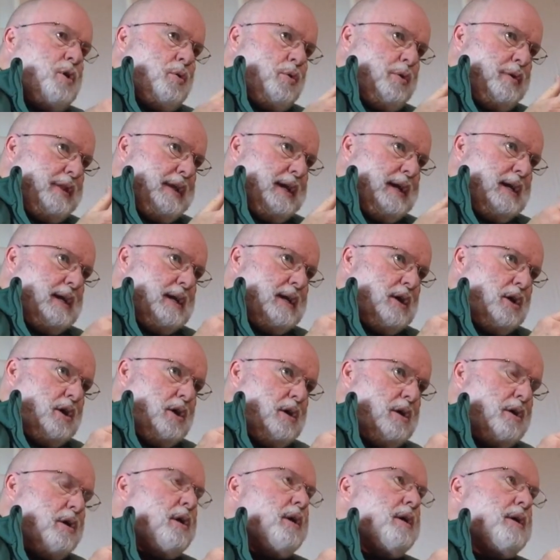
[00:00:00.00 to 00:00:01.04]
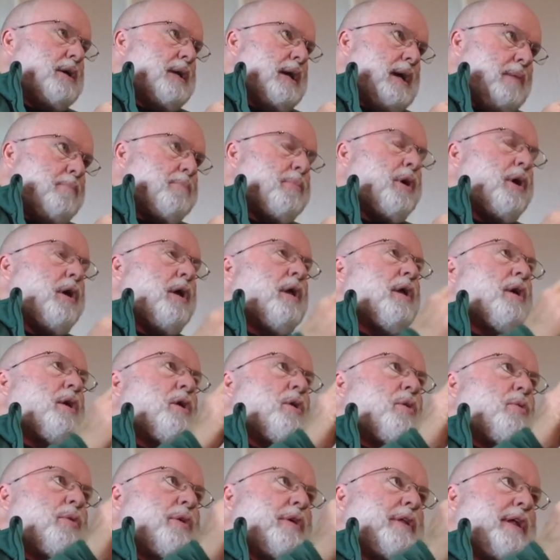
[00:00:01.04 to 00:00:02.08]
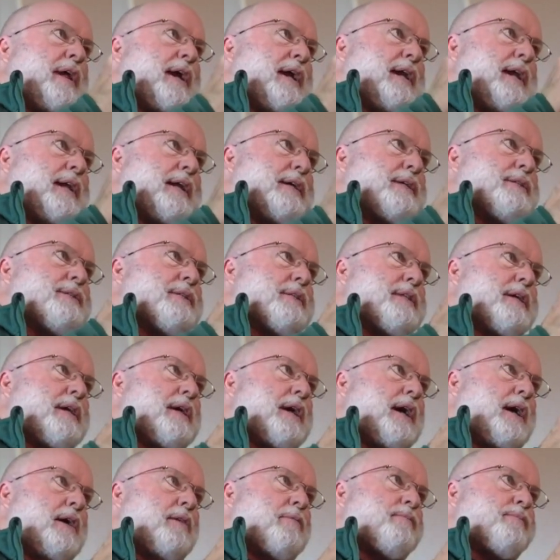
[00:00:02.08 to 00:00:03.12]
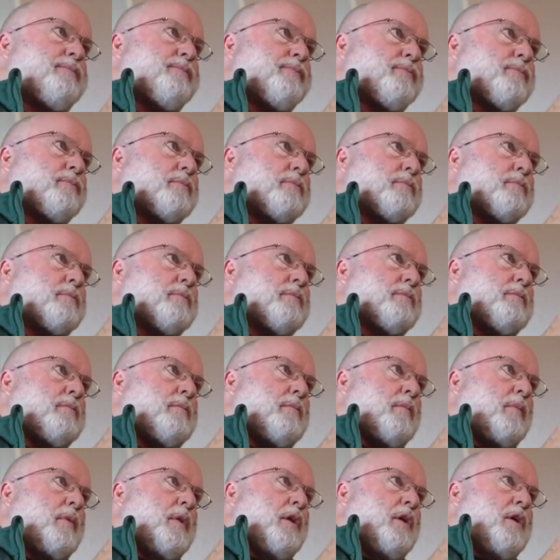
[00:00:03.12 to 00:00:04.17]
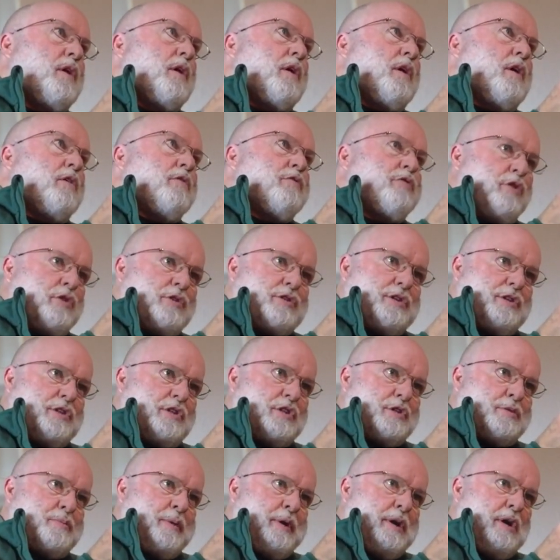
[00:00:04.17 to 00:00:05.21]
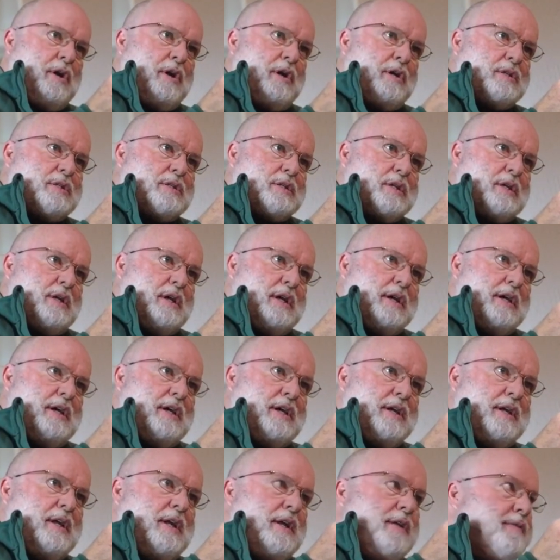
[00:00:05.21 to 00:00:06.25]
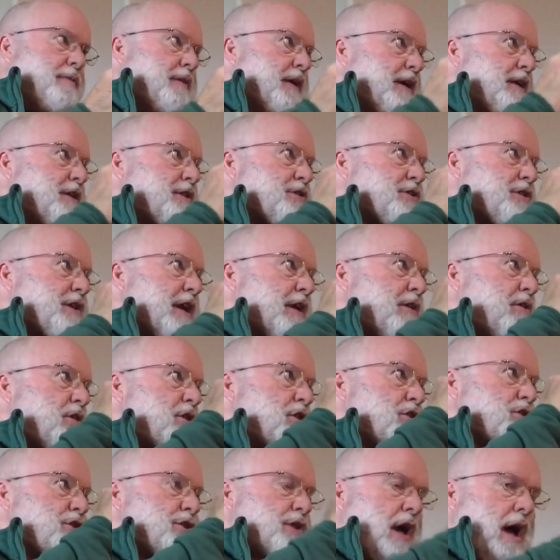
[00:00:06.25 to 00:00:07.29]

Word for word: when they are, yeah, Paul, when they list the um, fruits of the Spirit. Uh, uh, they distinguish